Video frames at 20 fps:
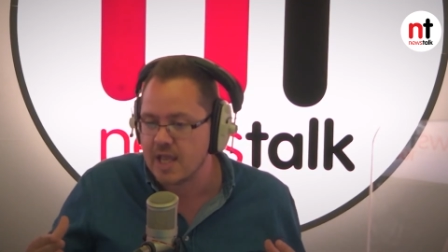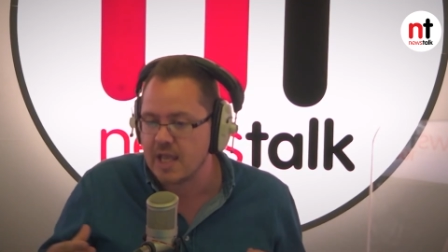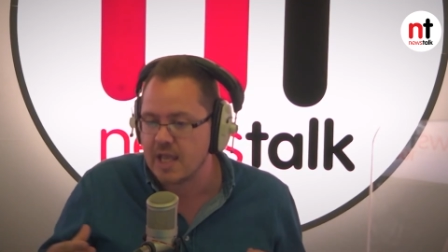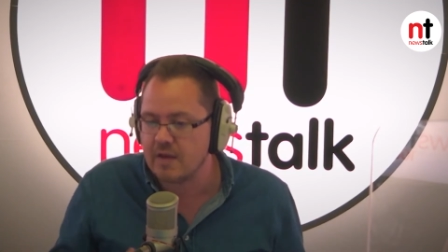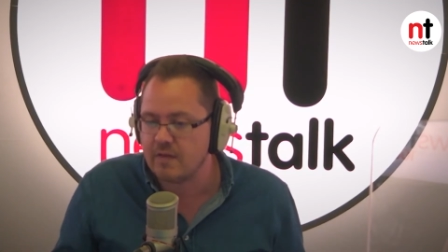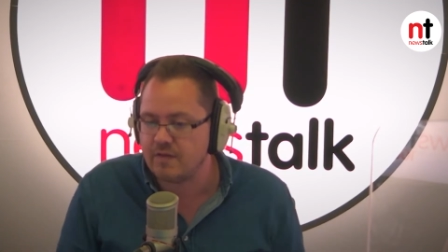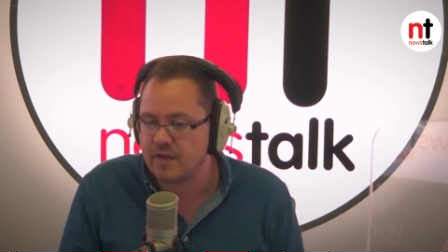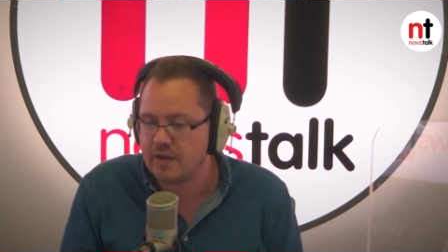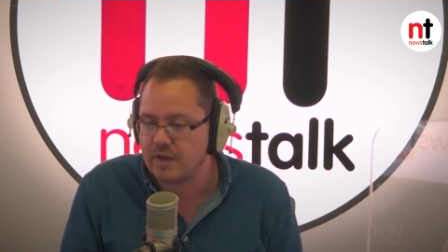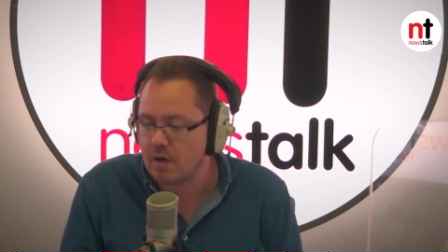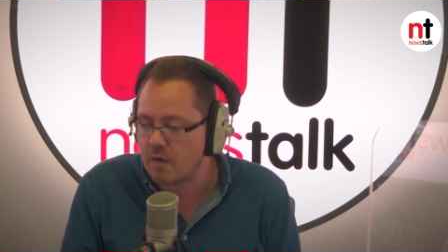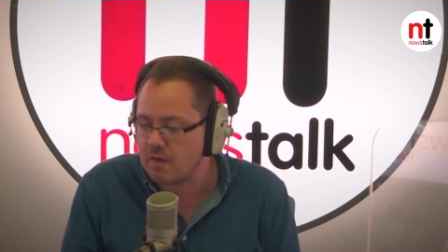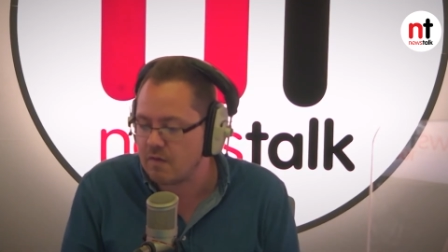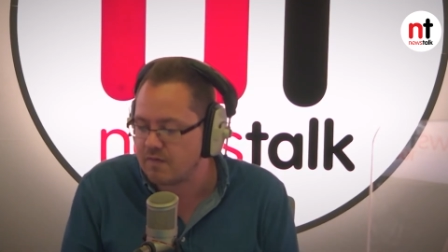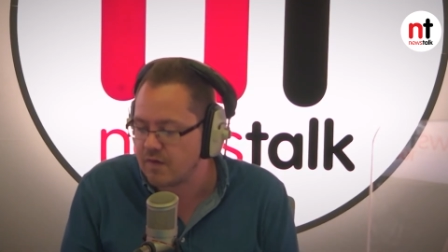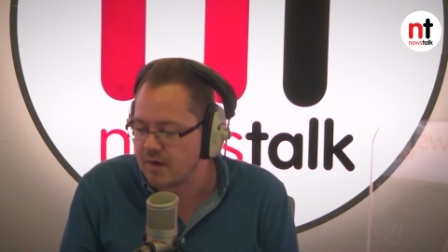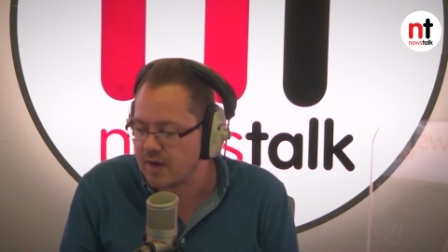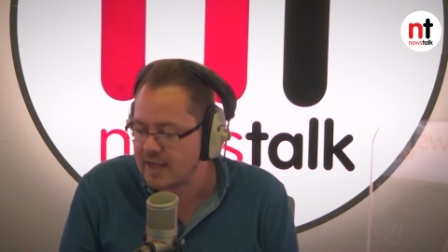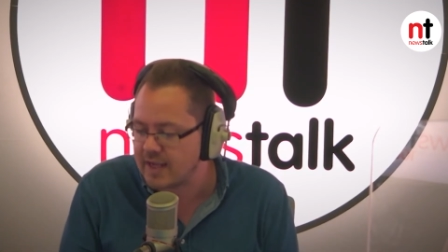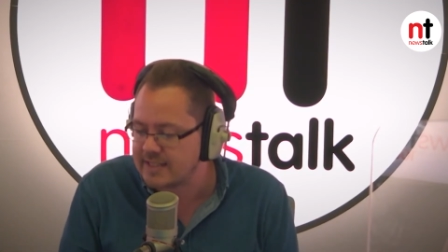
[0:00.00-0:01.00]
if you go
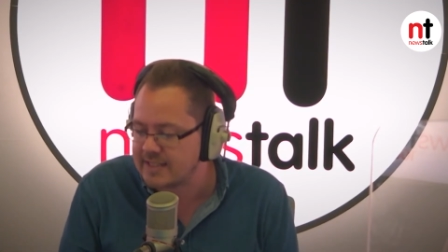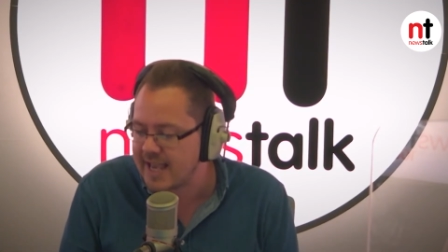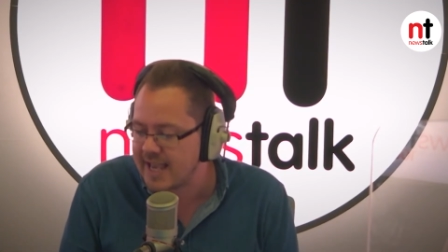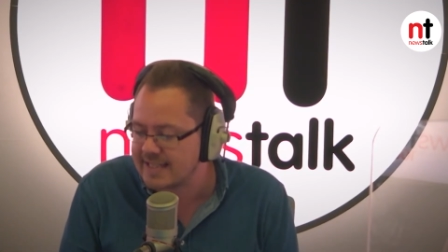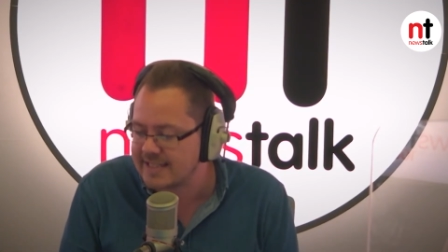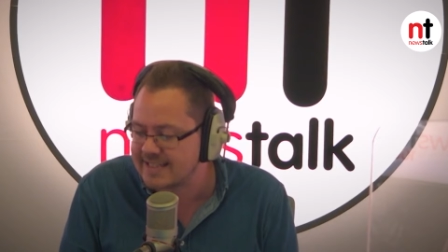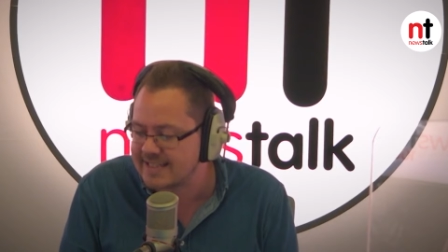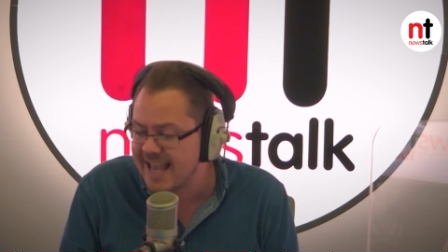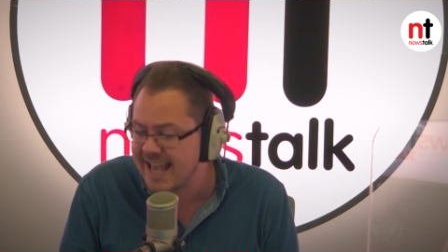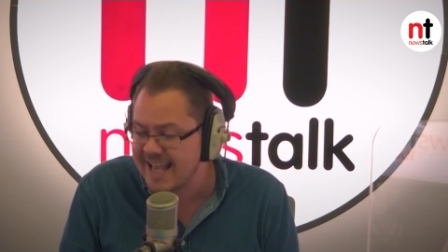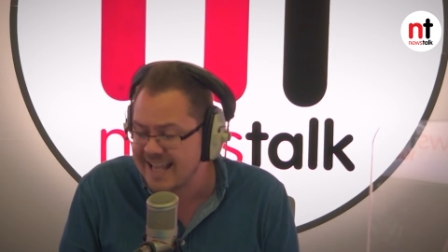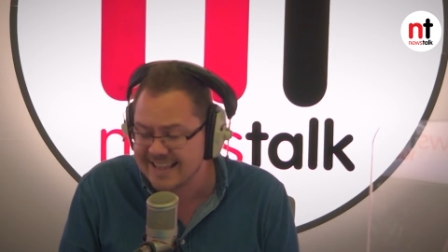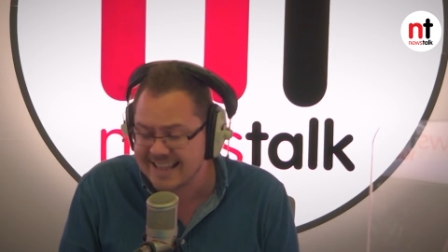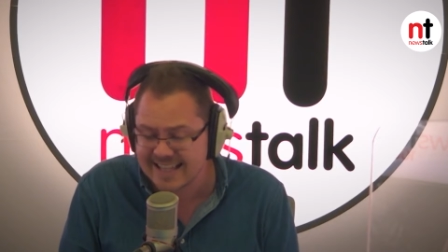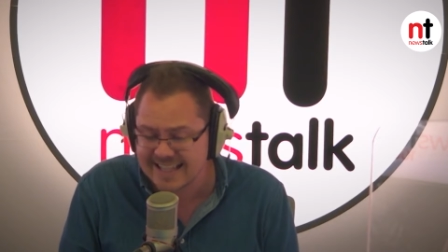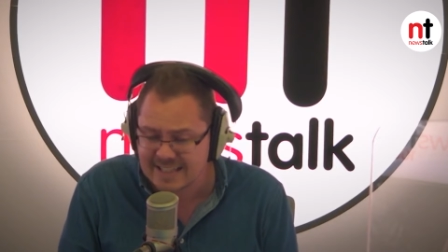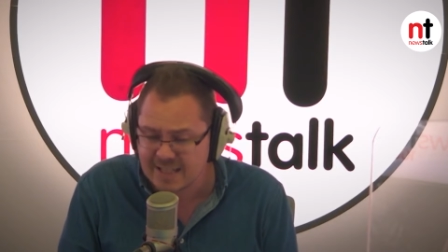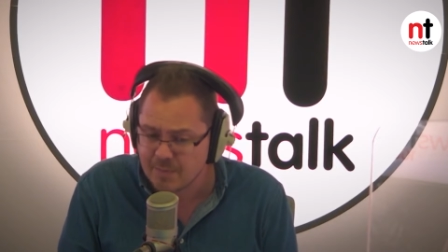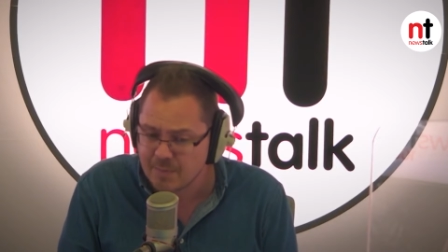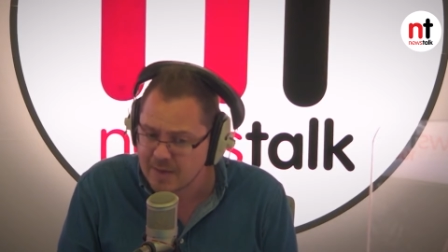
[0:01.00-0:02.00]
for a test.
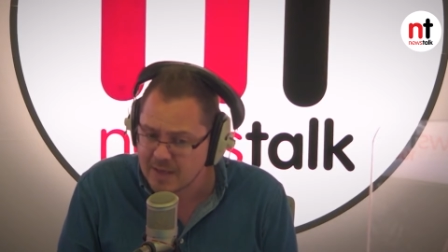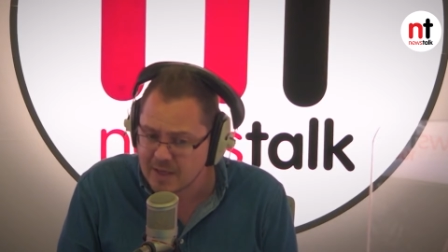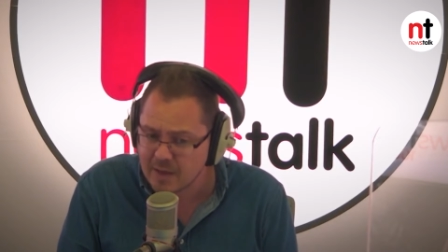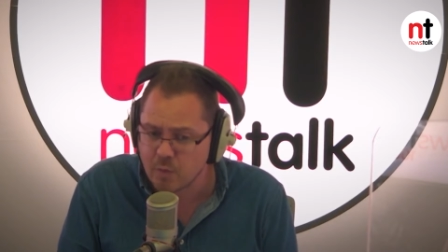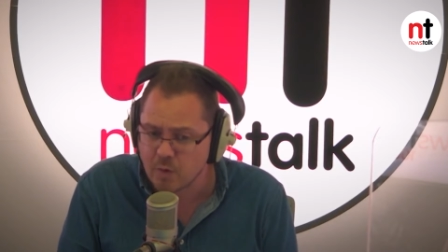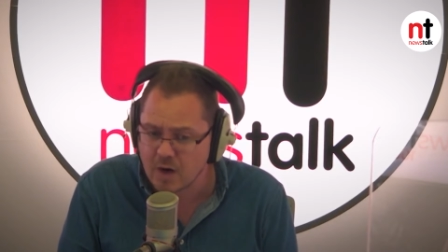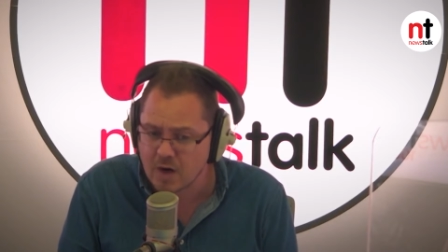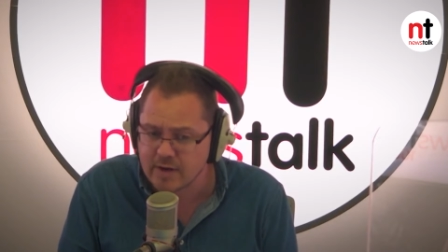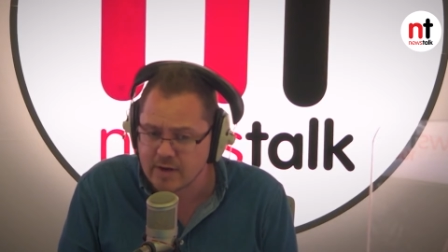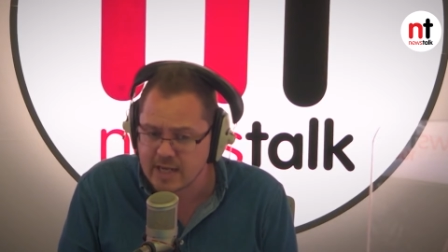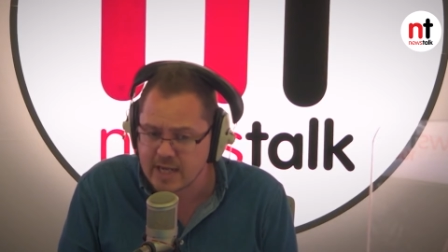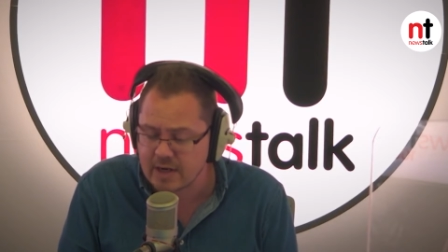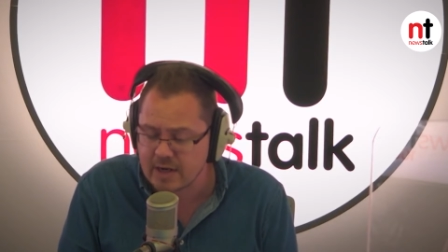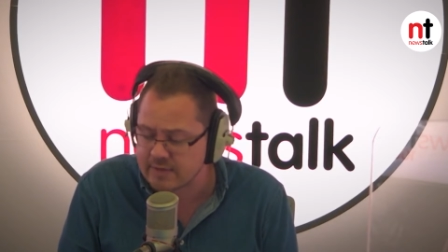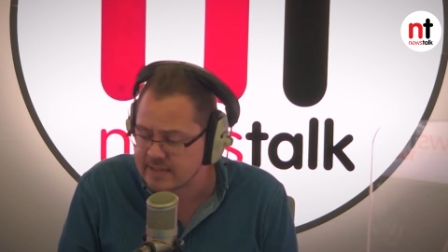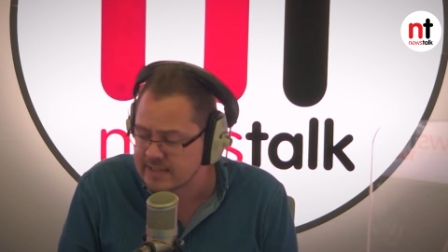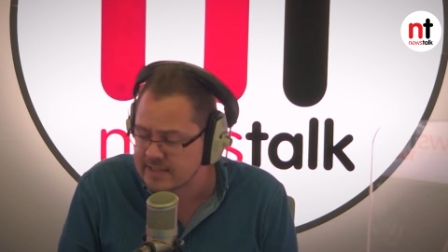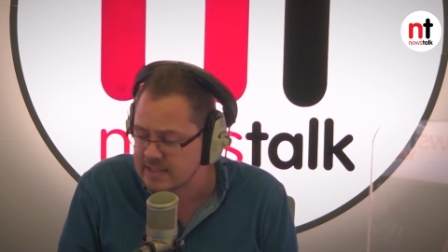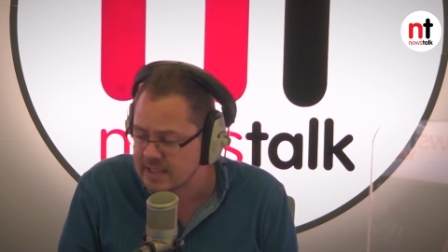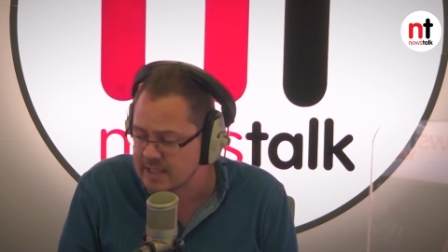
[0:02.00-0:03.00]
That's a big worry here,
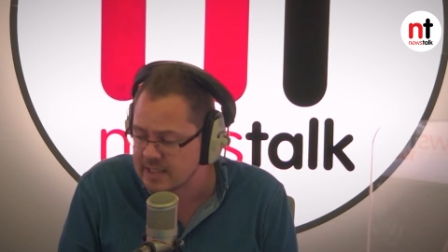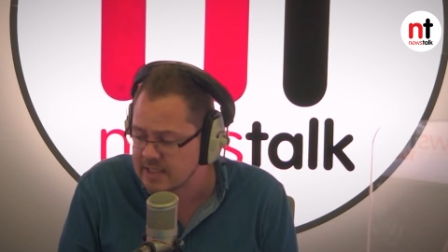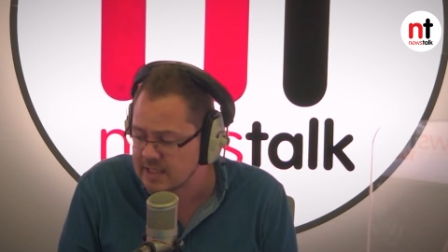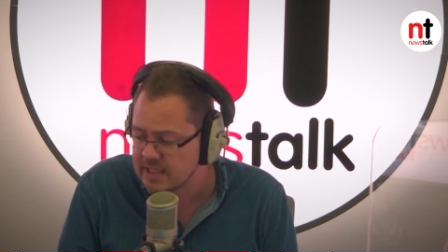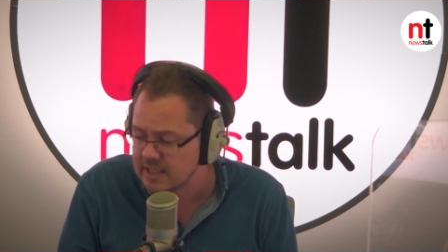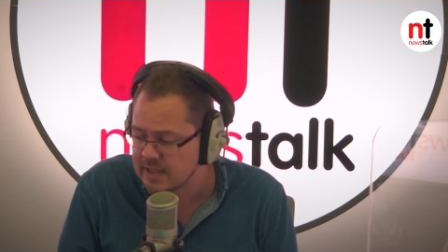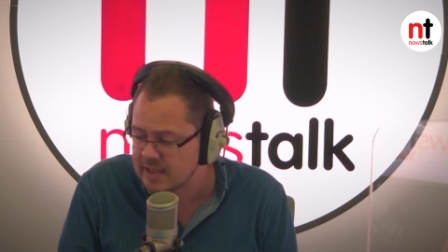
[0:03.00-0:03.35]
isn't it?